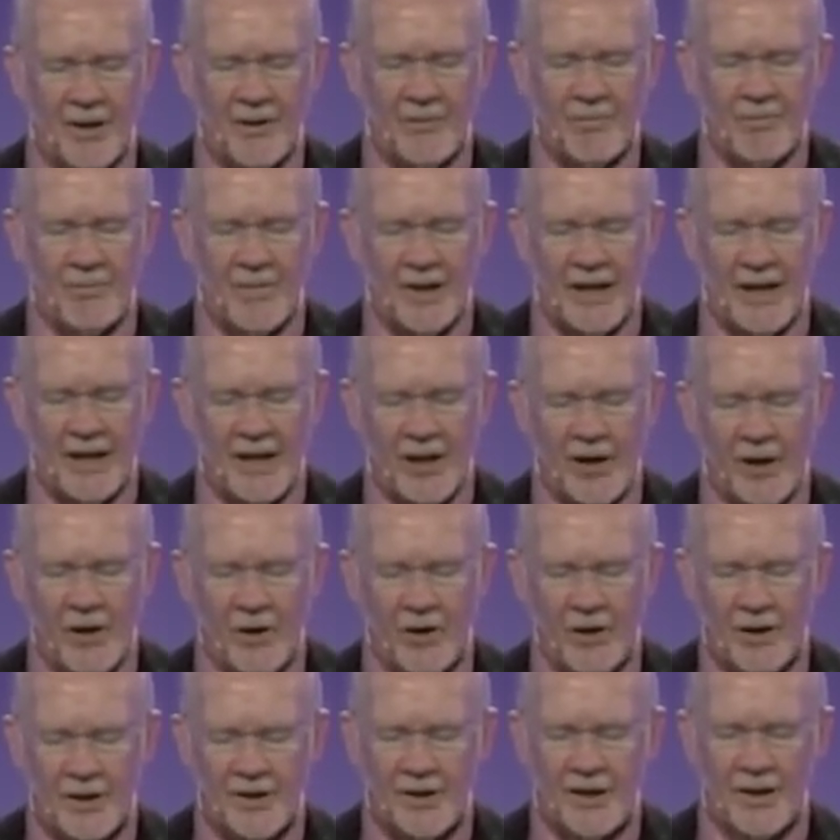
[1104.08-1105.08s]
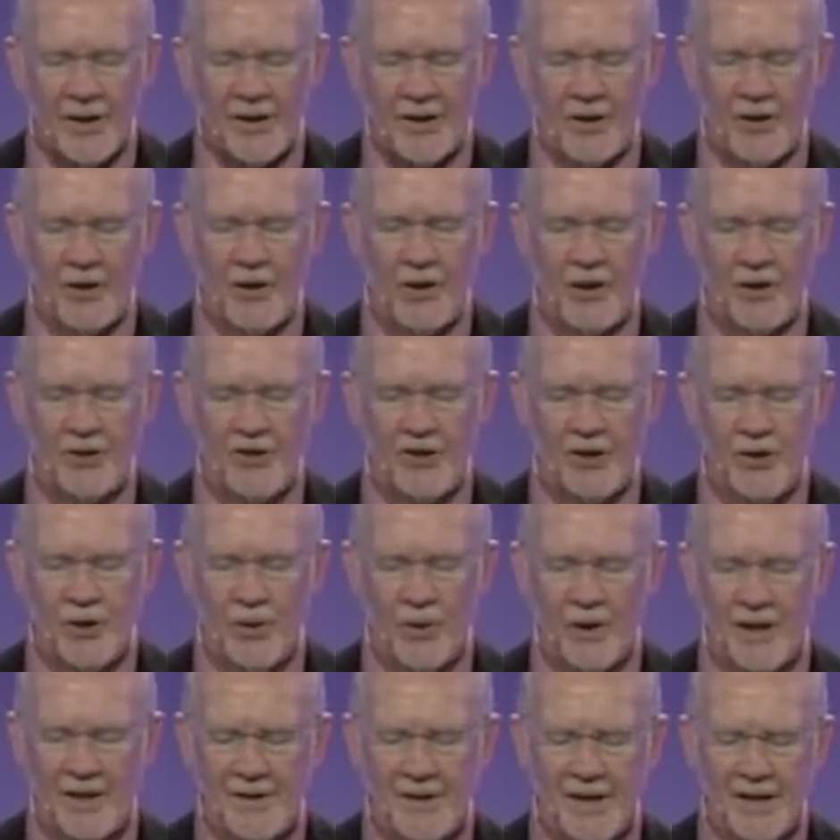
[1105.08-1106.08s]
May the Lord our God show
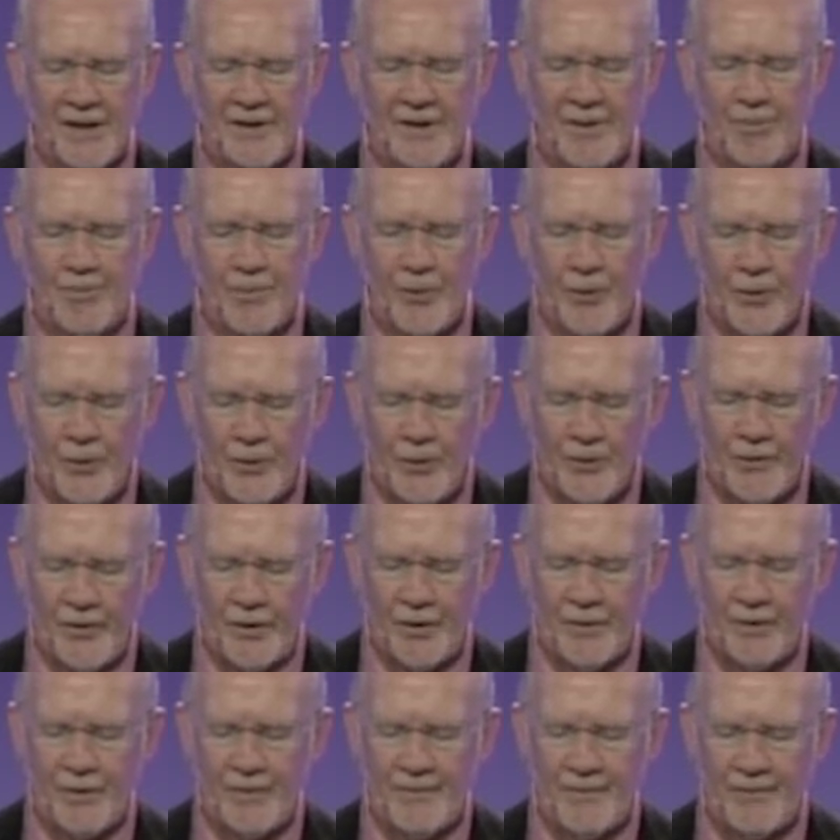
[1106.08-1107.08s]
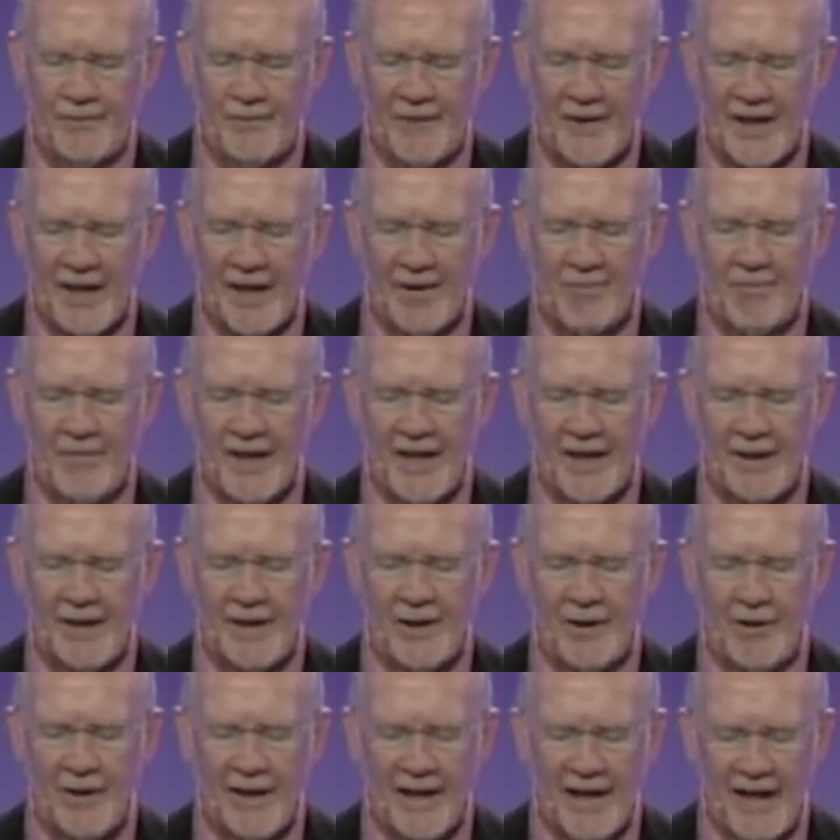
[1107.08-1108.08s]
us his approval and make
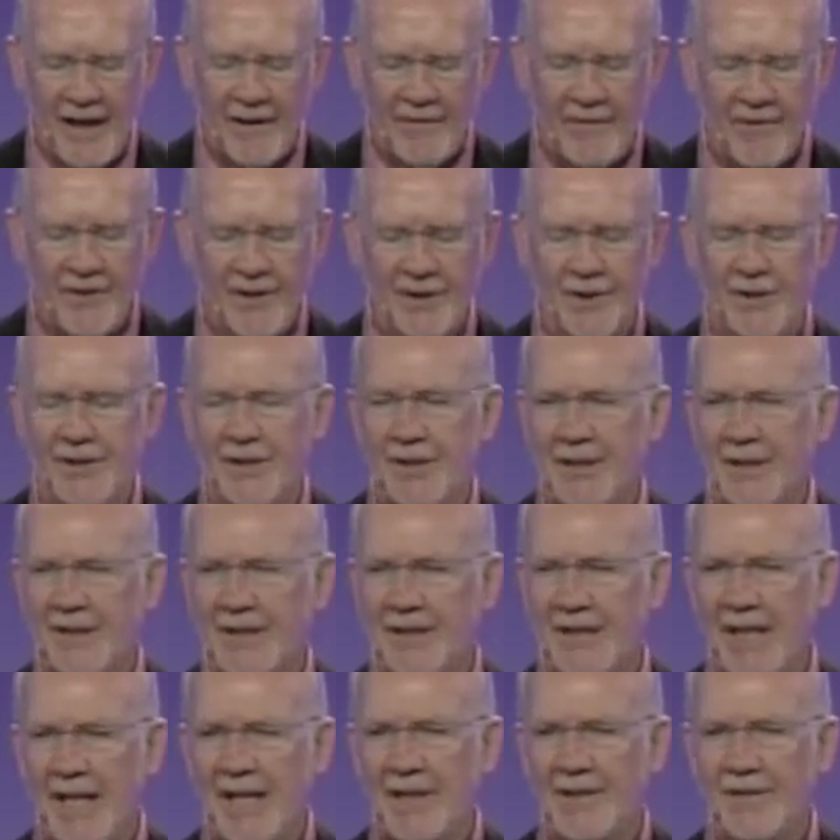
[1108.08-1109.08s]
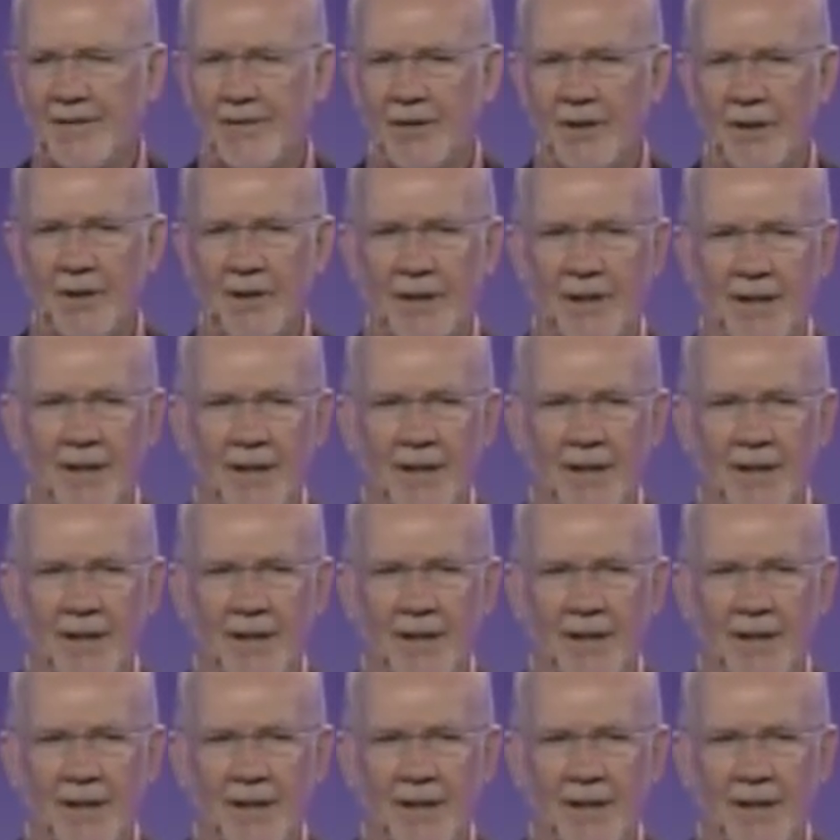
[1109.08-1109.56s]
our efforts successful.